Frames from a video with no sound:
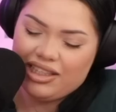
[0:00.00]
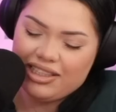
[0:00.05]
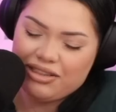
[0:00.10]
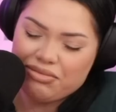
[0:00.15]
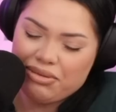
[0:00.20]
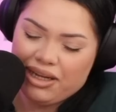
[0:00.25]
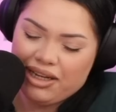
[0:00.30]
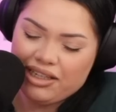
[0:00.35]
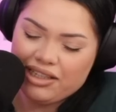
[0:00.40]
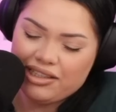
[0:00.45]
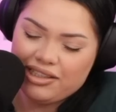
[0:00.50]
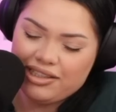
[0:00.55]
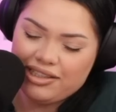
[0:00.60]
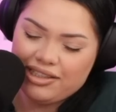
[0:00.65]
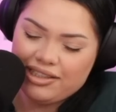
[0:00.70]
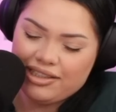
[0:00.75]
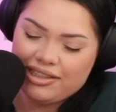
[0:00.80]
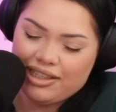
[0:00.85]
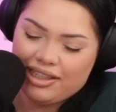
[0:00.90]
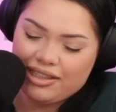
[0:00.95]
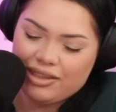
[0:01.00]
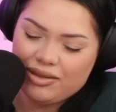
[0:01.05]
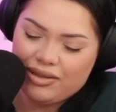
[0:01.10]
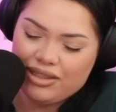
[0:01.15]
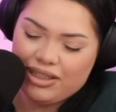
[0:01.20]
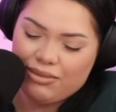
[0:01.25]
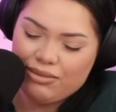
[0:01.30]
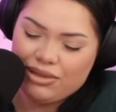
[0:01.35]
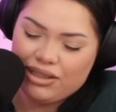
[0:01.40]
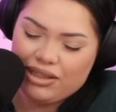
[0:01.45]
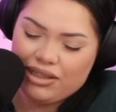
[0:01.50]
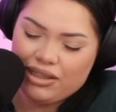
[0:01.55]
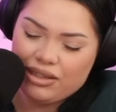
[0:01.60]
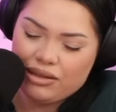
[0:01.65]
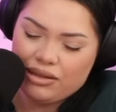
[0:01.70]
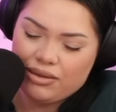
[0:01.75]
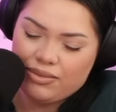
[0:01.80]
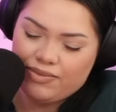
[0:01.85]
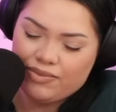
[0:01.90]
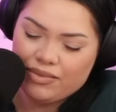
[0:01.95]
these packages as soon as I'm
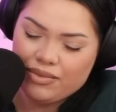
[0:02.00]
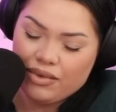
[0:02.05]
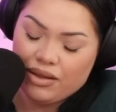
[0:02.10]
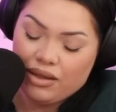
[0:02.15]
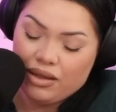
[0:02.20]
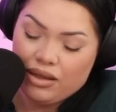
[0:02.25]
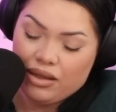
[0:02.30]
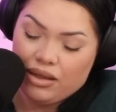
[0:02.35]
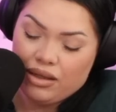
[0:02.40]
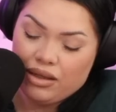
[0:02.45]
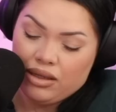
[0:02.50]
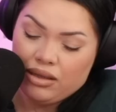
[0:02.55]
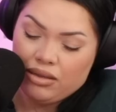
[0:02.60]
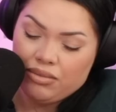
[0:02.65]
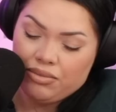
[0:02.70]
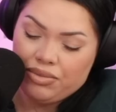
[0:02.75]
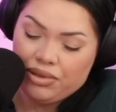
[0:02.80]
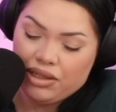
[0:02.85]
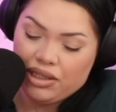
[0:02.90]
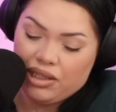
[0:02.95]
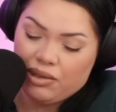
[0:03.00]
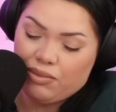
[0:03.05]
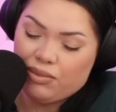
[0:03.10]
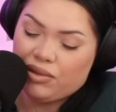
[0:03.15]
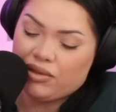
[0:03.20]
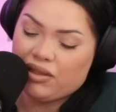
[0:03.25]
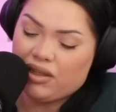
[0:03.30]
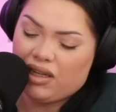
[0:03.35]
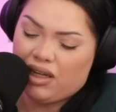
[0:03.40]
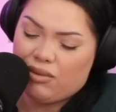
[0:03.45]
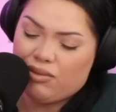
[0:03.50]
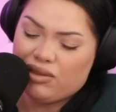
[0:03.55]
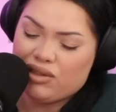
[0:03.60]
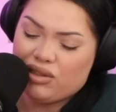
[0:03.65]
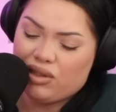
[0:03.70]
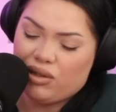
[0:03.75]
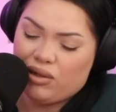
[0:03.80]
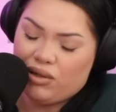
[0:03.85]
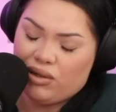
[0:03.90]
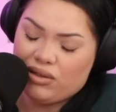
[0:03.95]
done. Pick up once I got
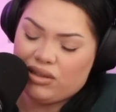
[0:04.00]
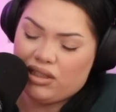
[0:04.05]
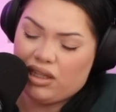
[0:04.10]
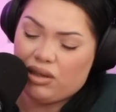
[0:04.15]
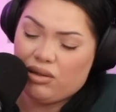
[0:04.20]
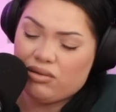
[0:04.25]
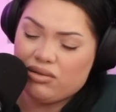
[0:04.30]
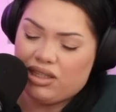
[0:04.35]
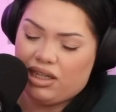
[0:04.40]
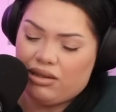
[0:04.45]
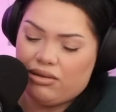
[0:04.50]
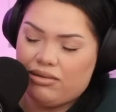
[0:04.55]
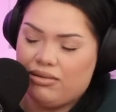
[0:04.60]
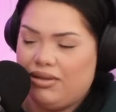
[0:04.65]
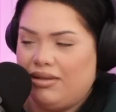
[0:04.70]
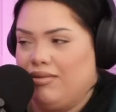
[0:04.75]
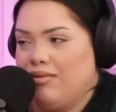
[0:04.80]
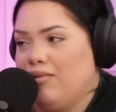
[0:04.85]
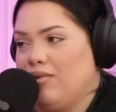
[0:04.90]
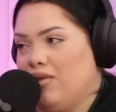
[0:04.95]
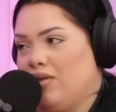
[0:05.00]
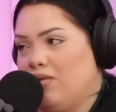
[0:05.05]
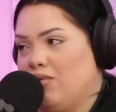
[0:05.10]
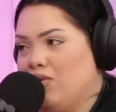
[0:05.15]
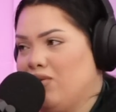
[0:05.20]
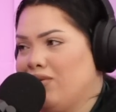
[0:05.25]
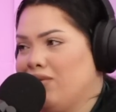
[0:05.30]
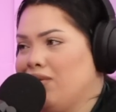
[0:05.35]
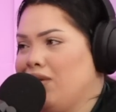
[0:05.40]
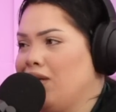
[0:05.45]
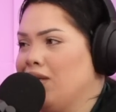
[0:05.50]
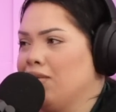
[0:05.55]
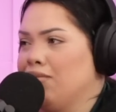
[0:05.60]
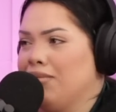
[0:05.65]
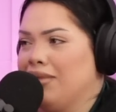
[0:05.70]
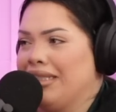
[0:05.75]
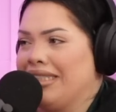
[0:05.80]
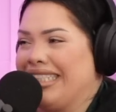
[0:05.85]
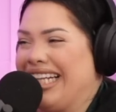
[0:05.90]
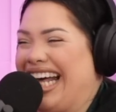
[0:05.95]
returned, send those out. We know, just talking
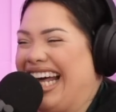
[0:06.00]
business.